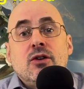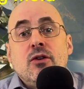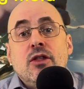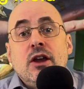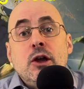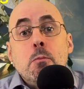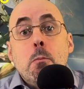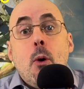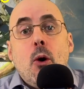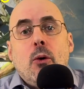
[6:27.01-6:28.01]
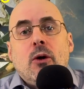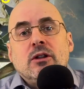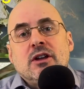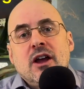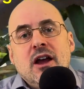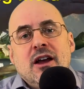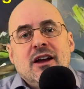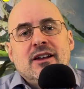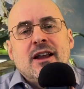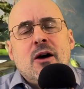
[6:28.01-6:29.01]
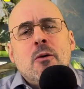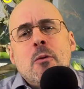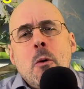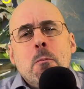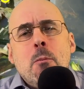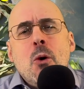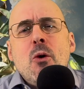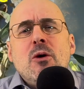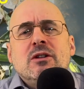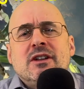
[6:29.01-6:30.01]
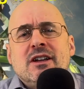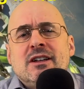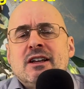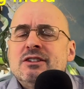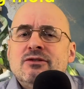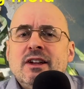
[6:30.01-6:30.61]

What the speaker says: to the mold, now mold does